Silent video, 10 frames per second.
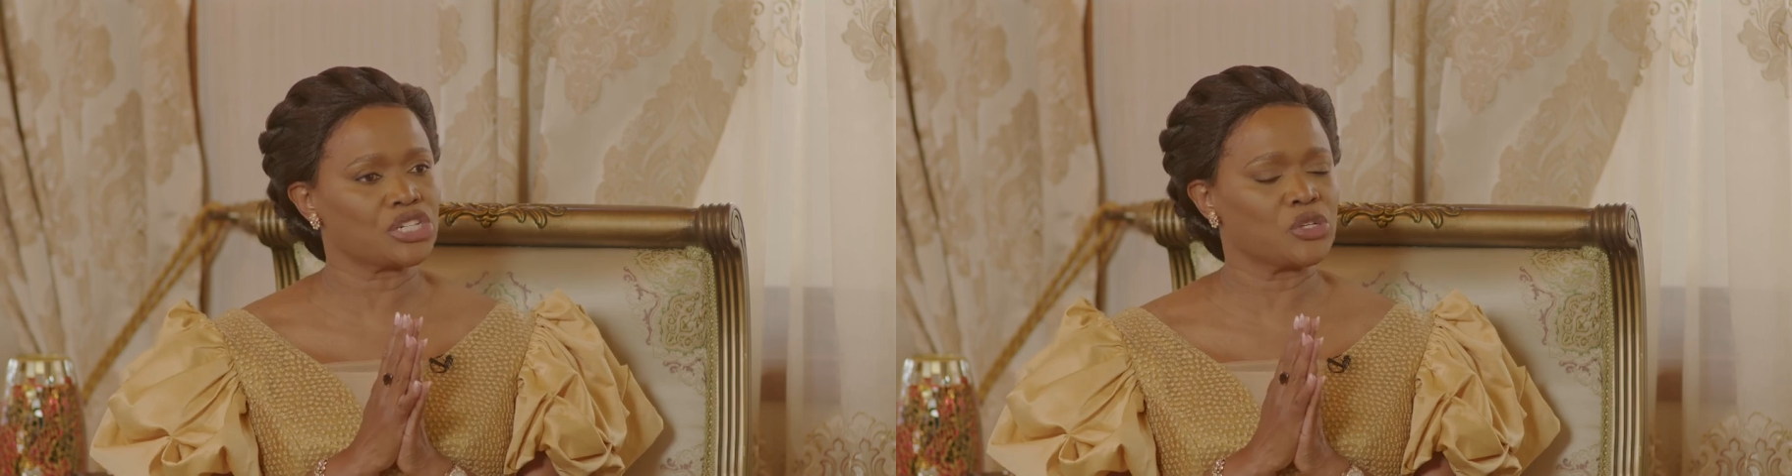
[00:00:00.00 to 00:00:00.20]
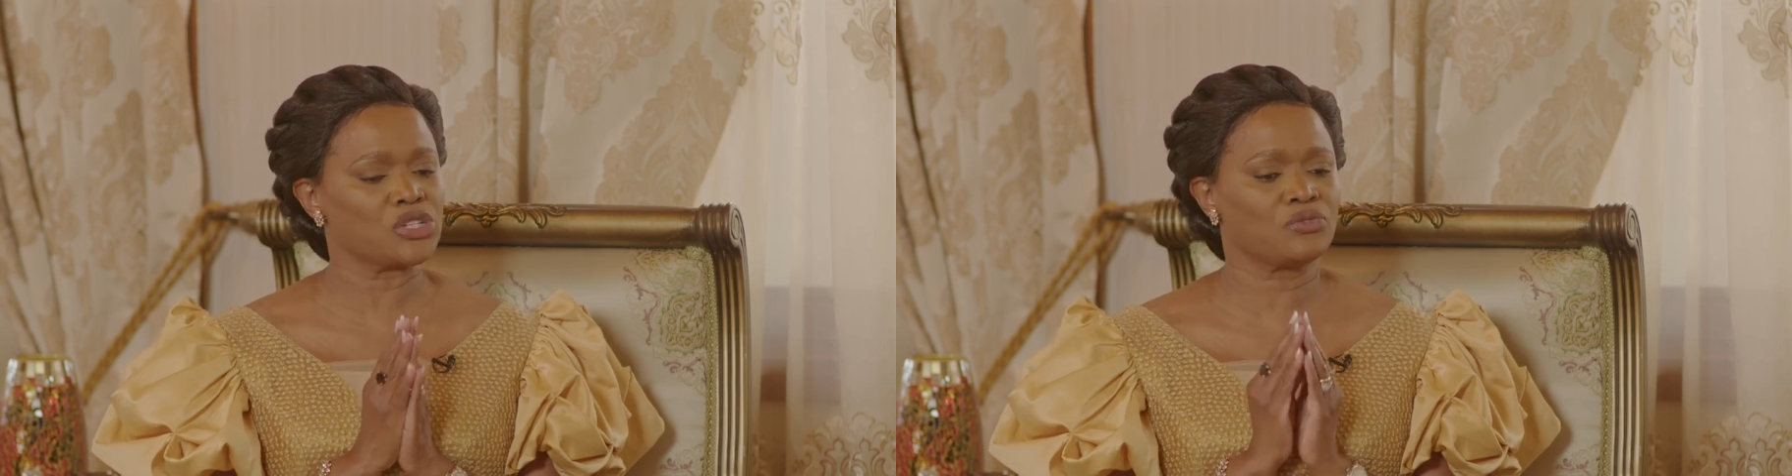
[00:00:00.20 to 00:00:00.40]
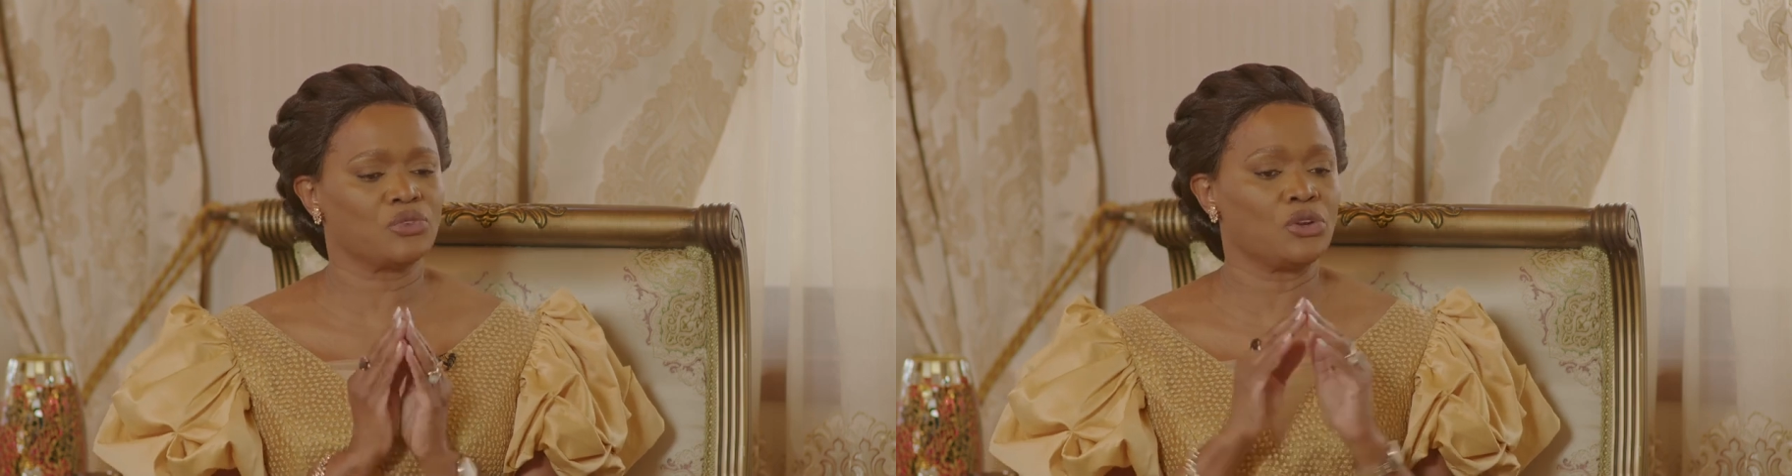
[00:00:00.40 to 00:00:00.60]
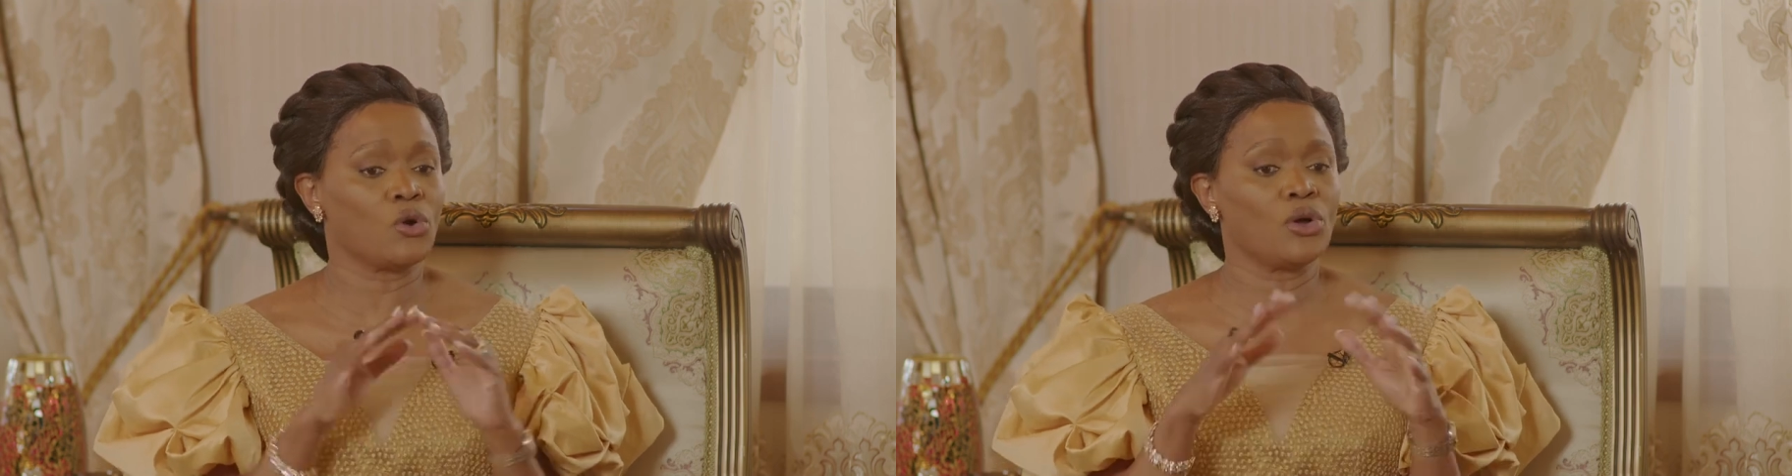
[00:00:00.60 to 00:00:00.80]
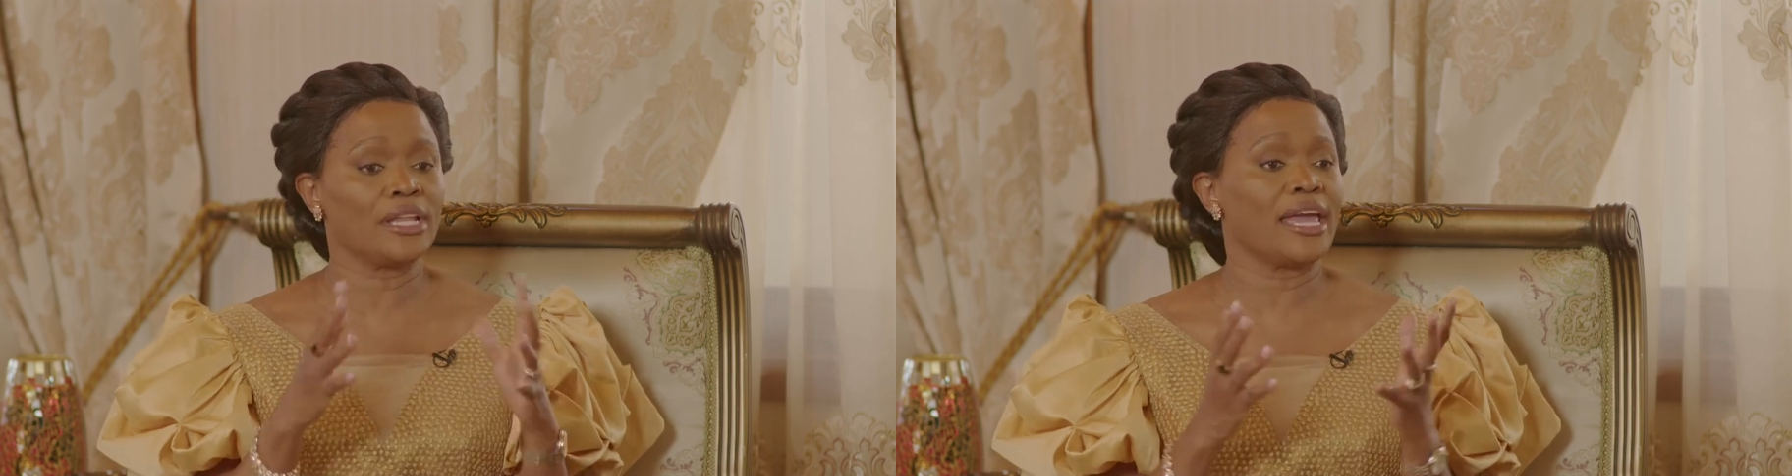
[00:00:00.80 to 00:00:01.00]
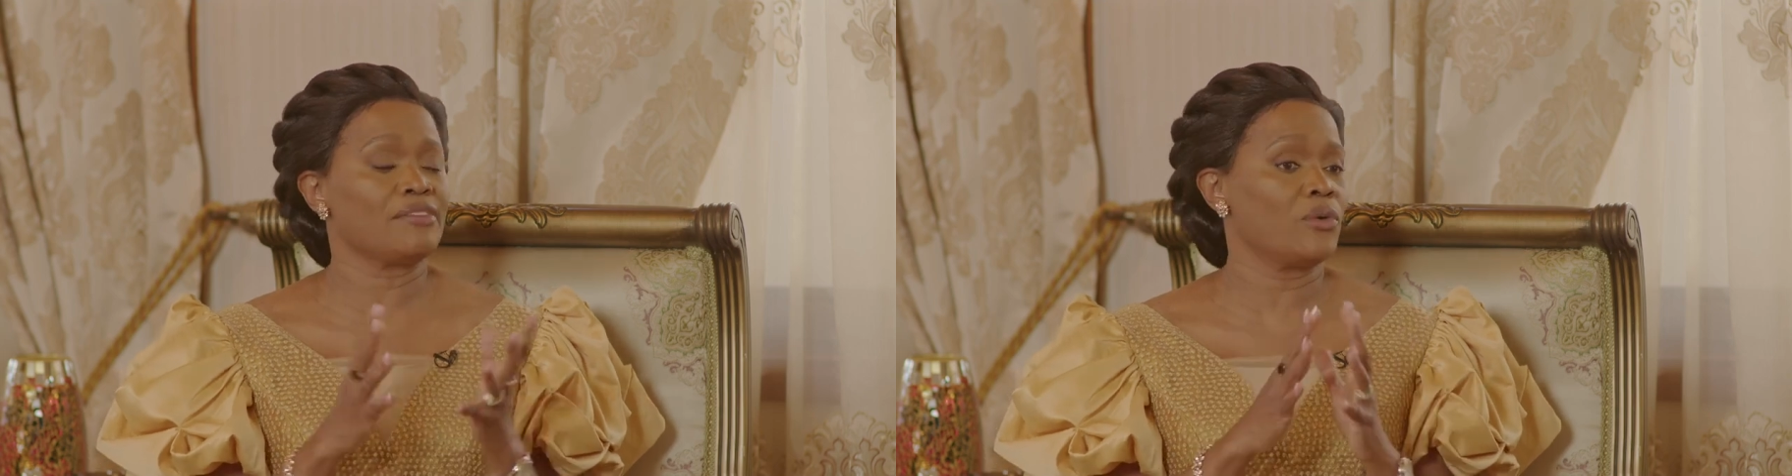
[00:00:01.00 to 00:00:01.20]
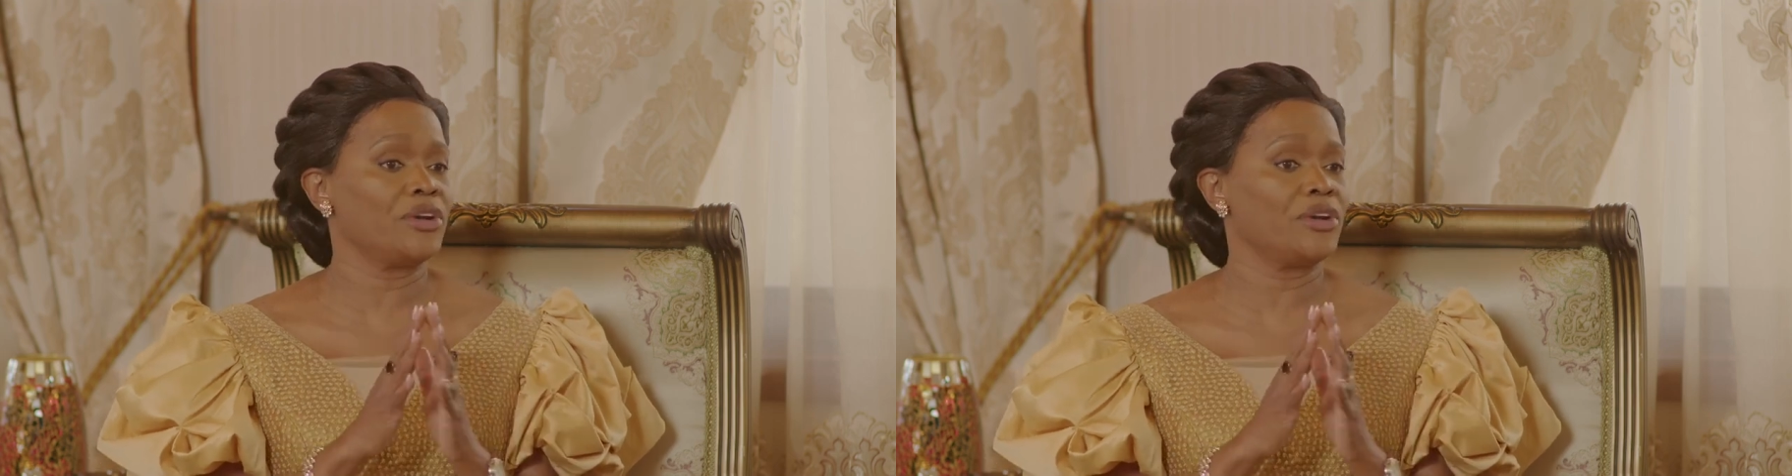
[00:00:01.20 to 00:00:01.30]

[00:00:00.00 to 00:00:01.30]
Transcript: because all I ever